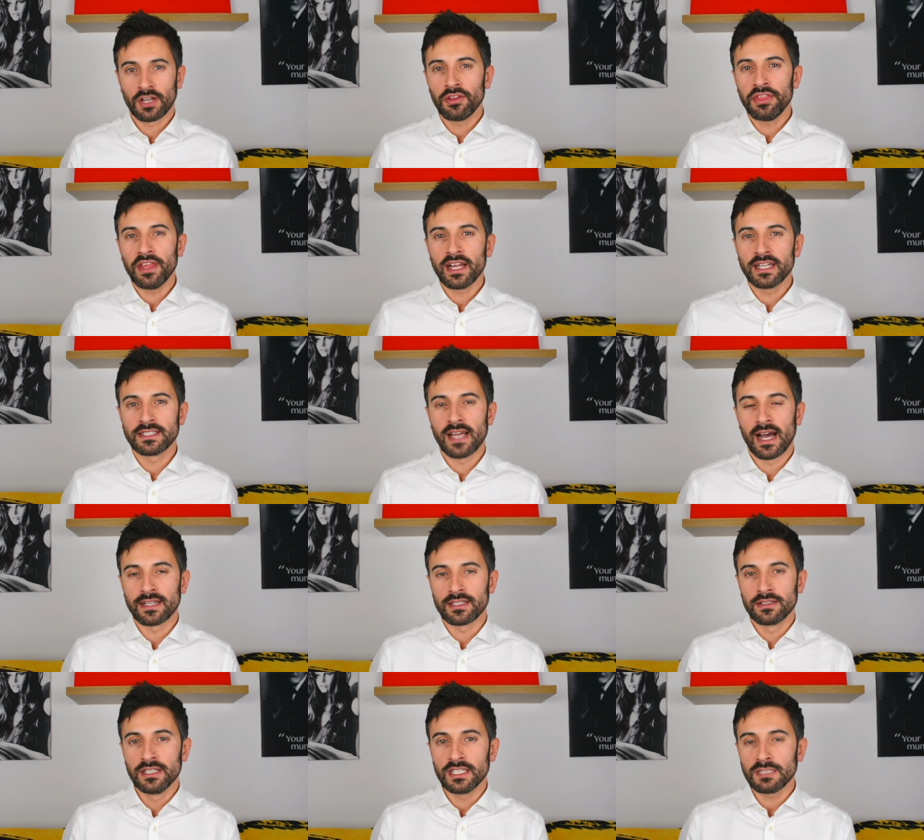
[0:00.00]
The good thing is
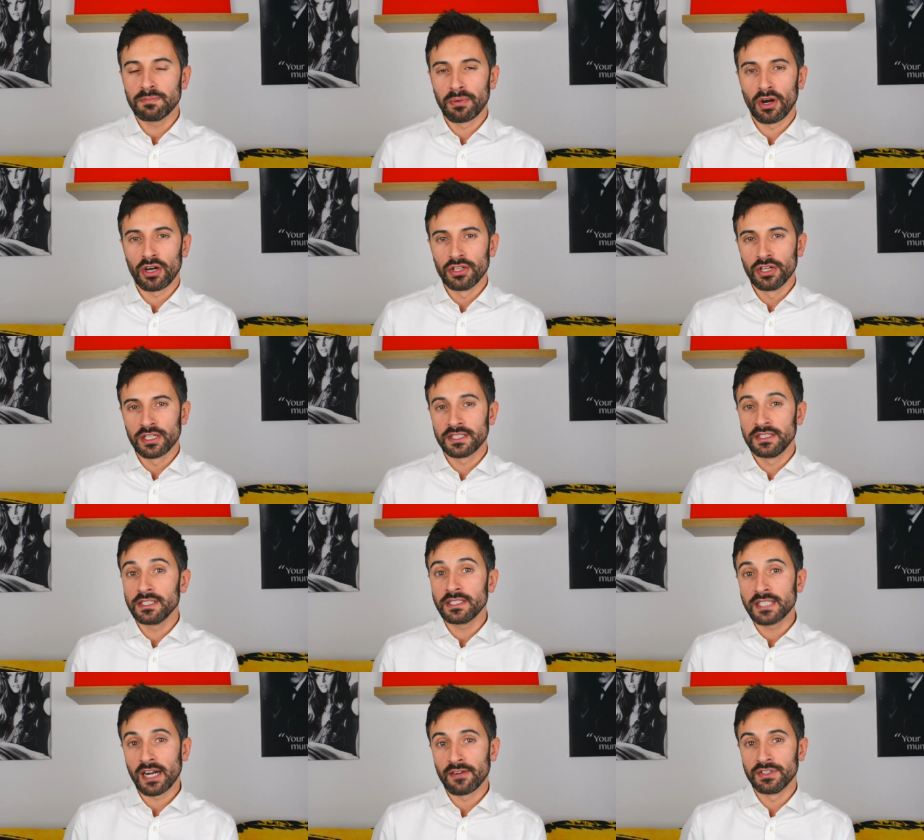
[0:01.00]
that these products,
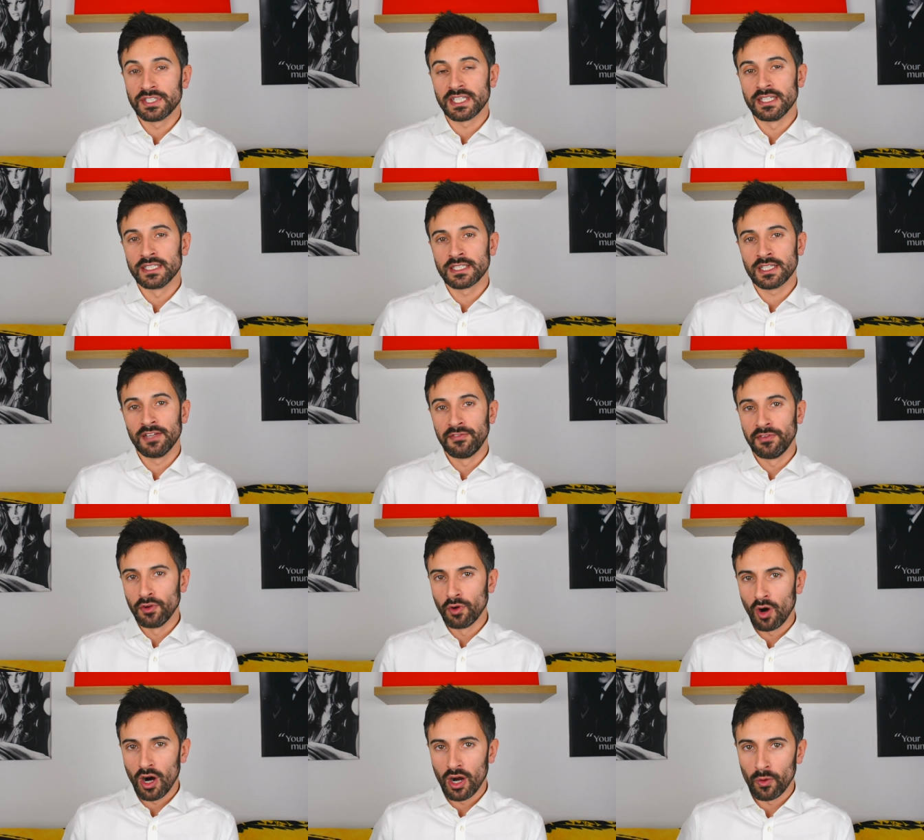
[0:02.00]
these services, if
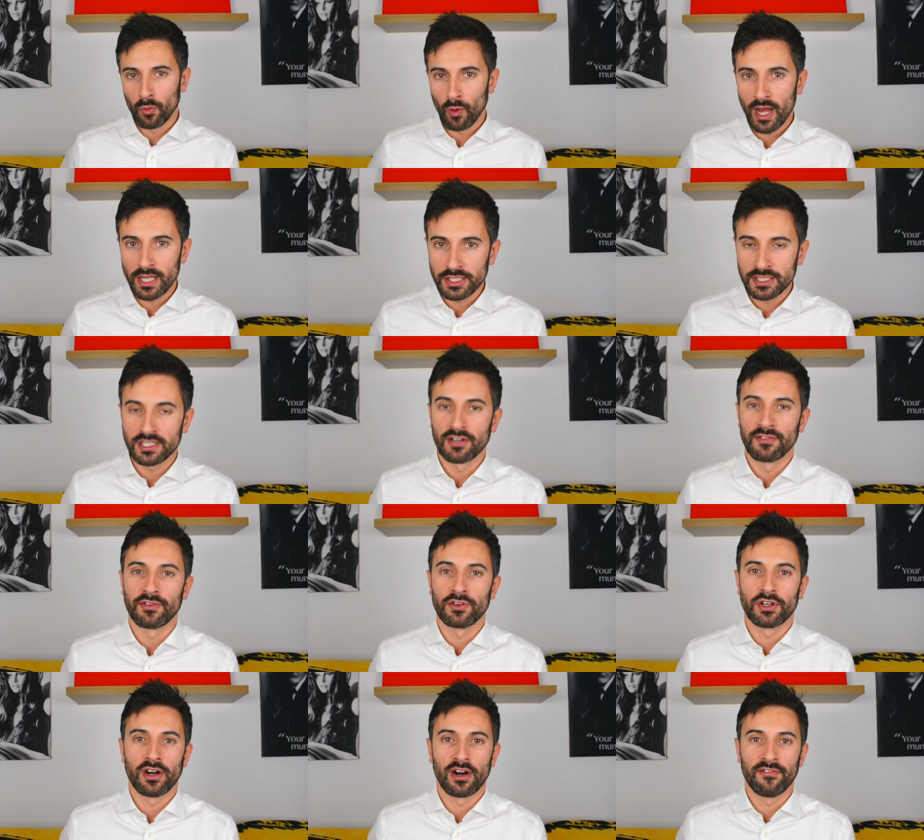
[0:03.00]
you are registered
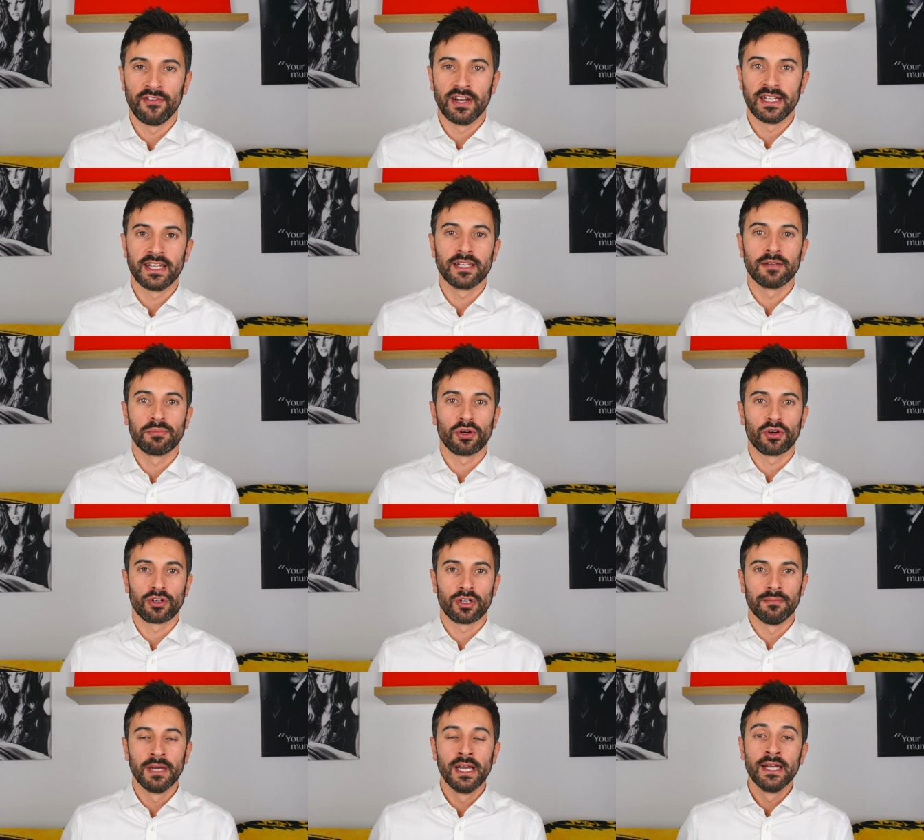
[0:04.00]
for their affiliating
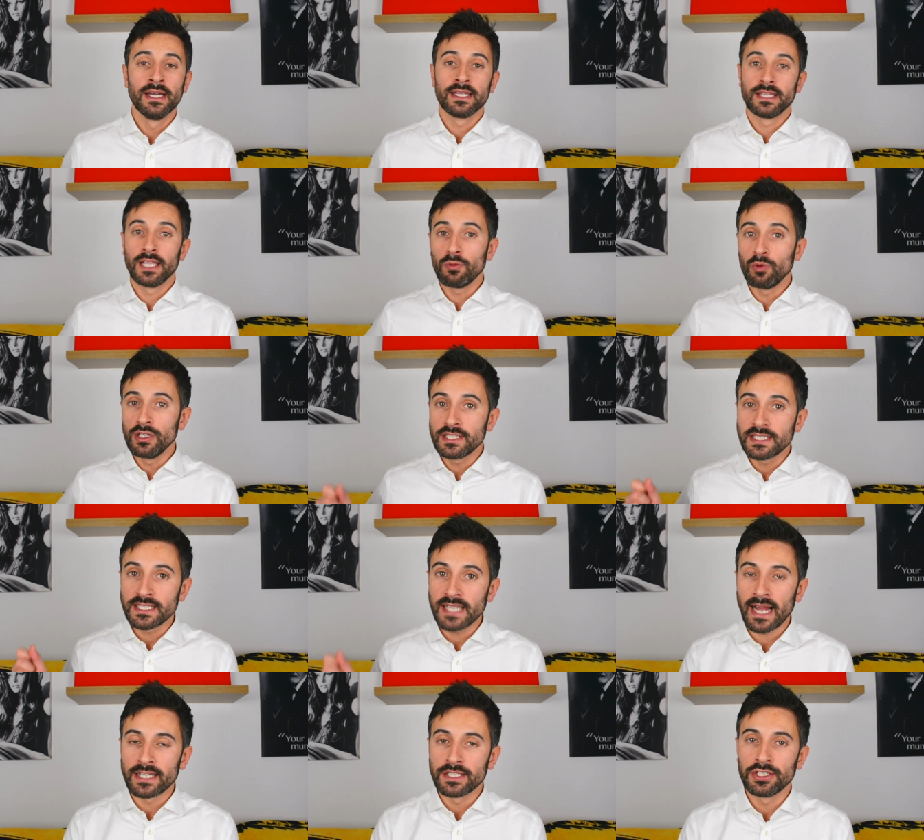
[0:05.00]
program, they will
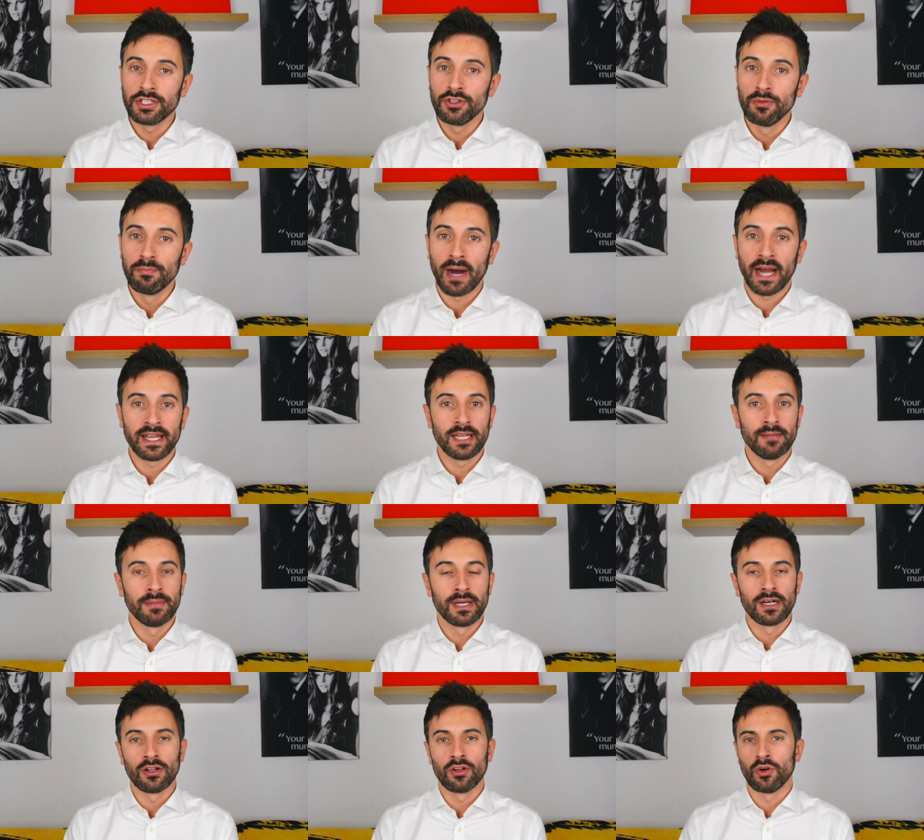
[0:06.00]
send you by
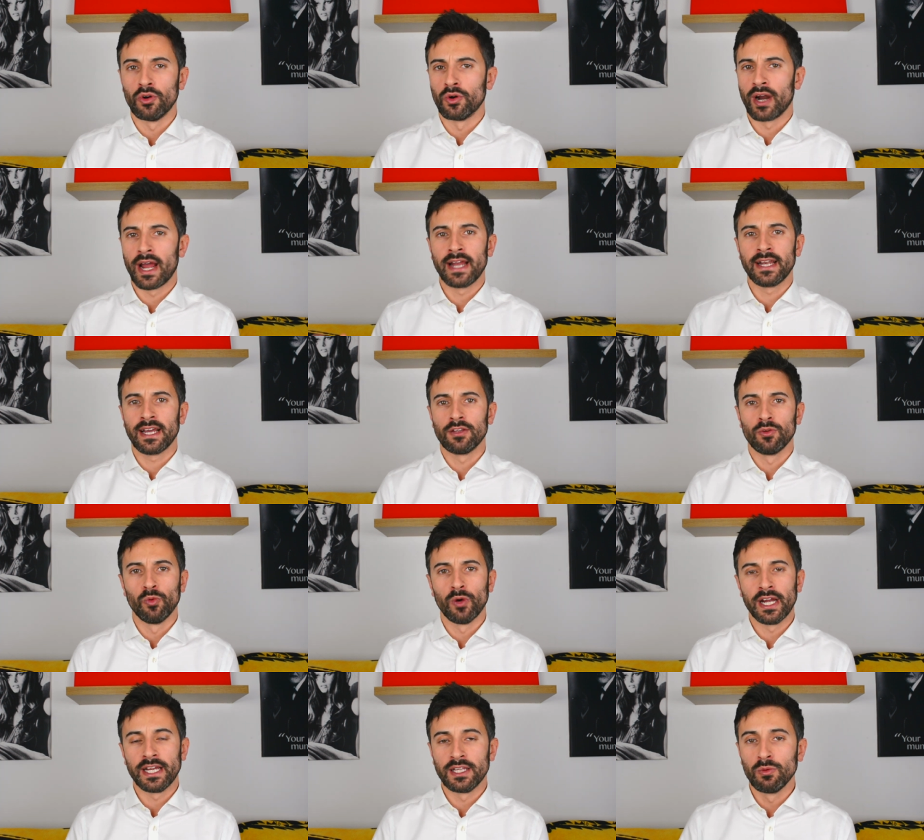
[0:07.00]
email or any other
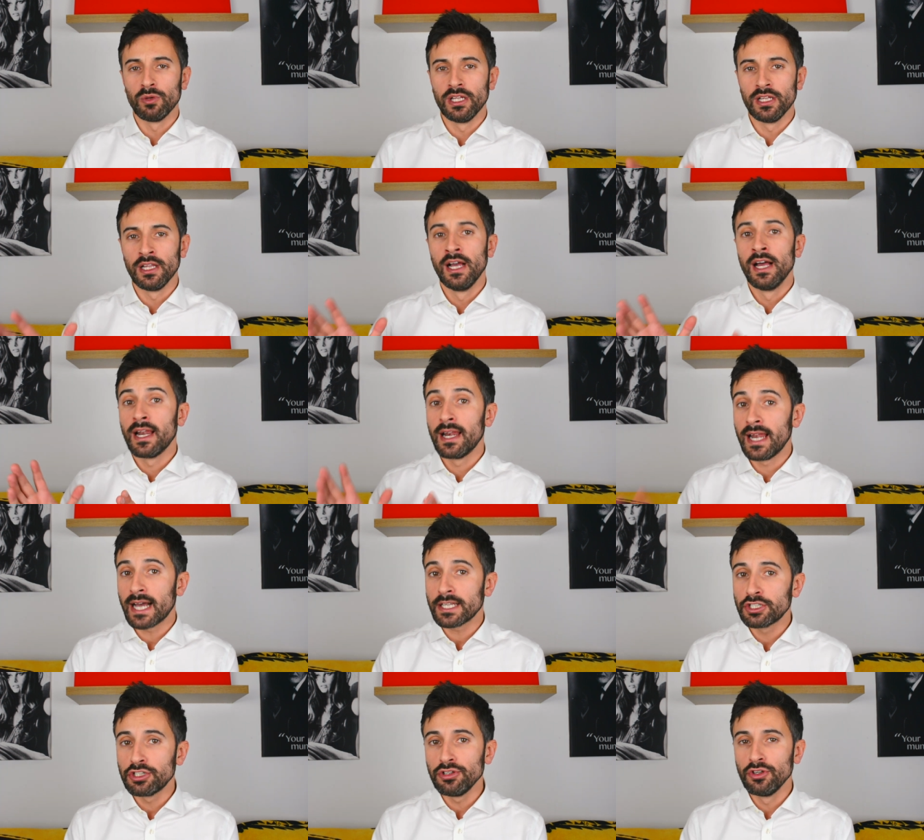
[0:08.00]
way, they will
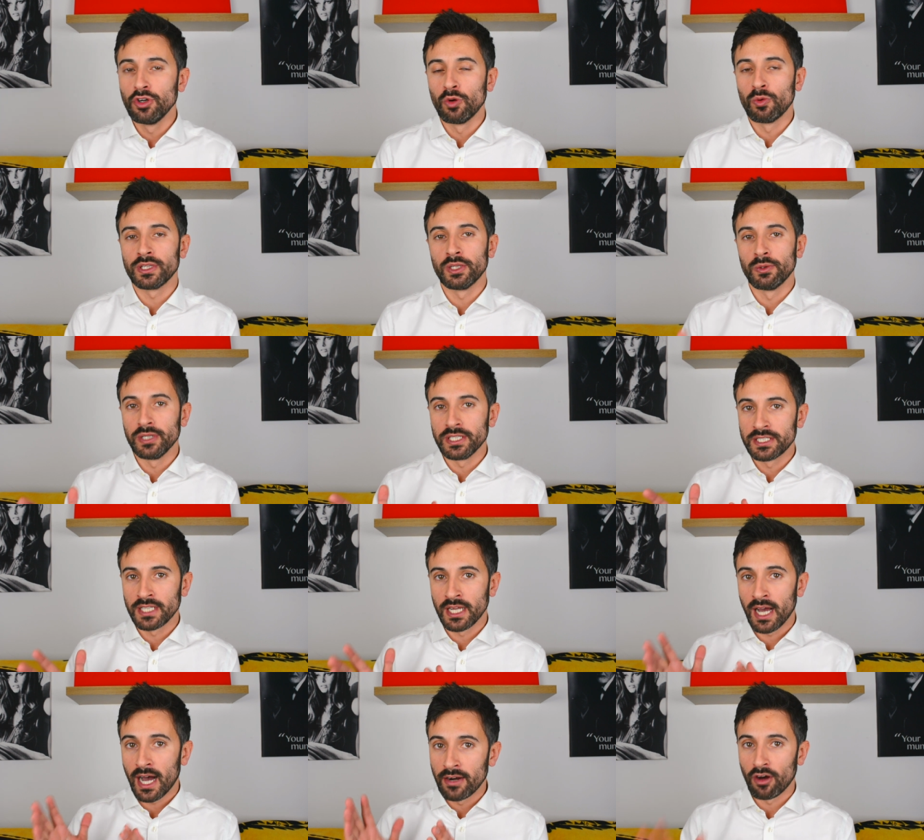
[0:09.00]
let you know when there is
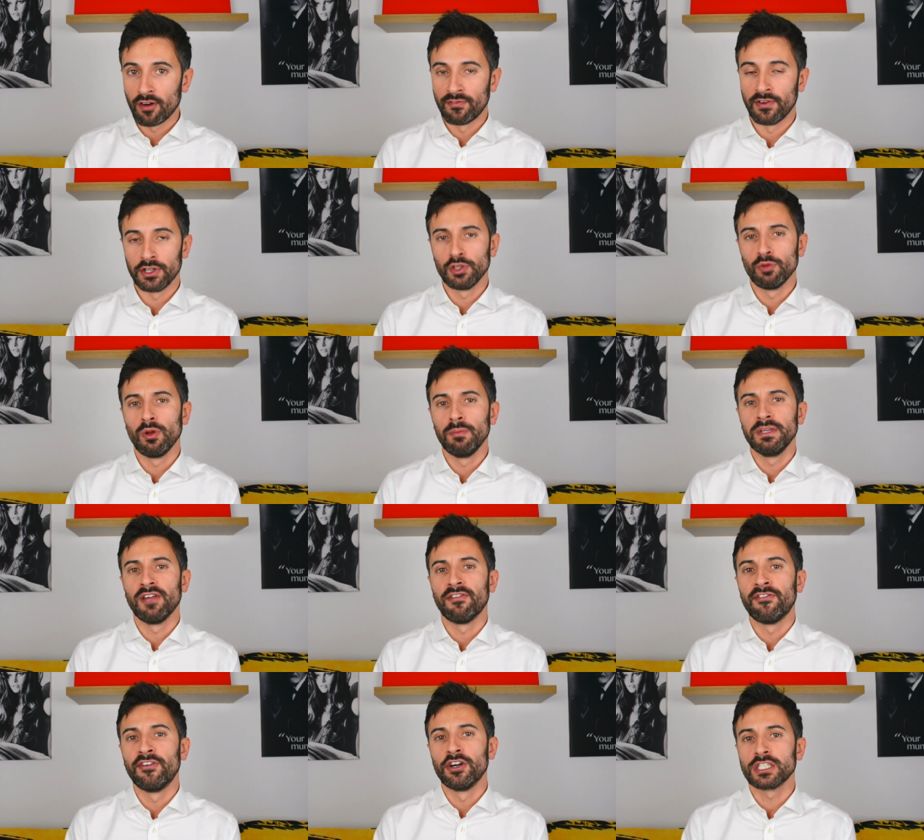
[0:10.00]
an offer. You will be
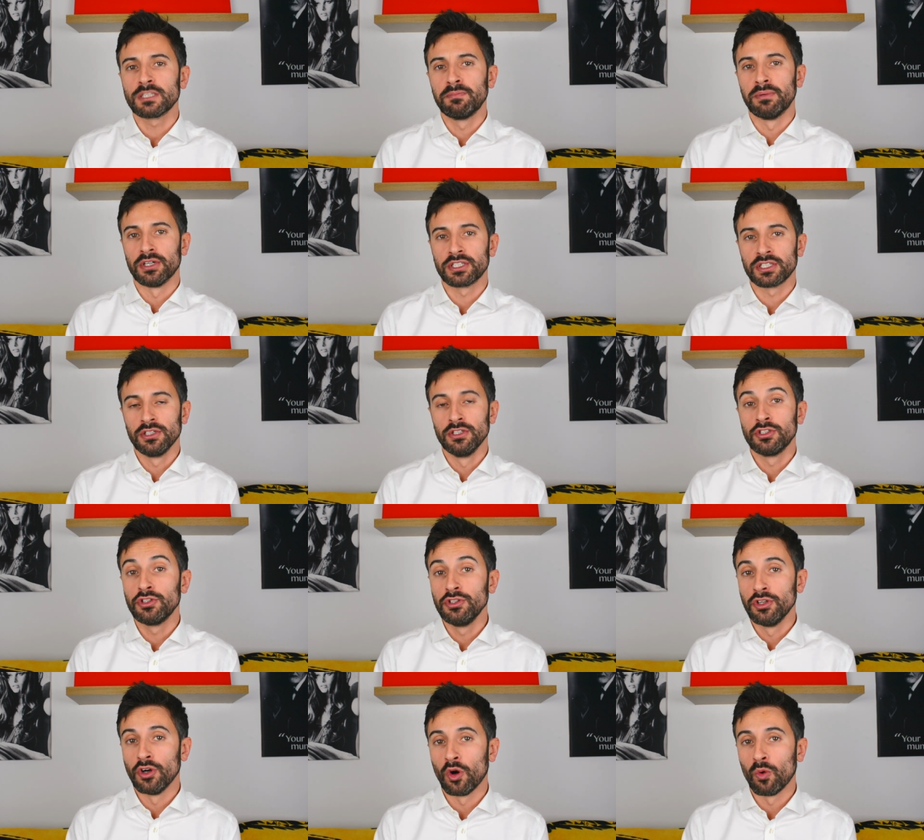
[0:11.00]
the first person
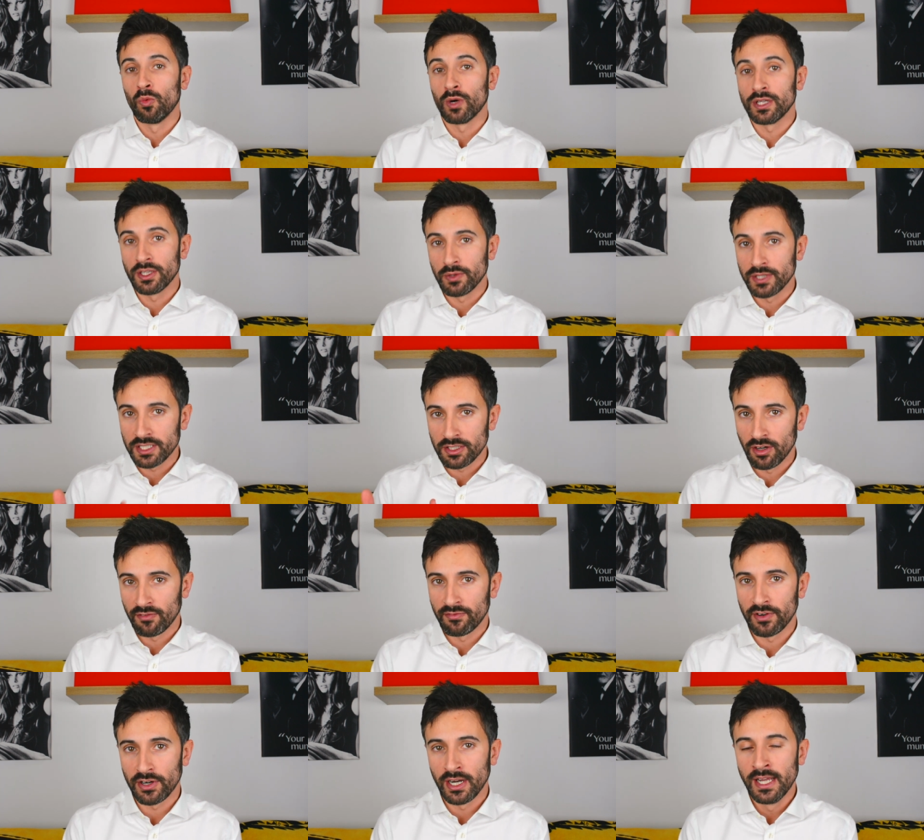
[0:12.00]
to know when there is an
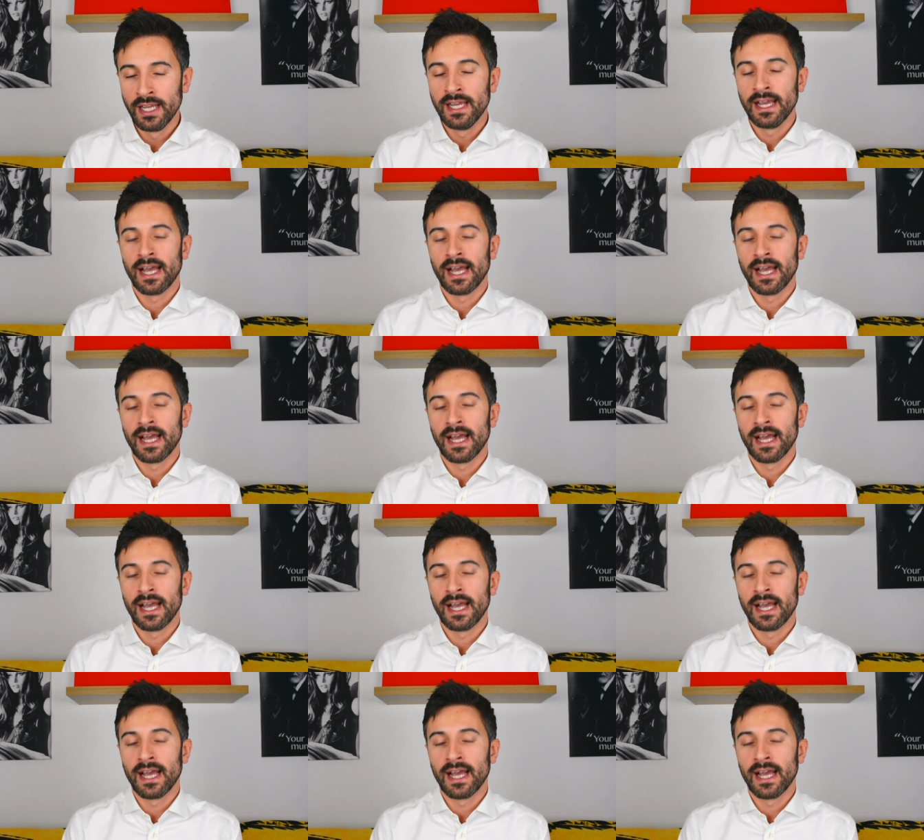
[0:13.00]
offer.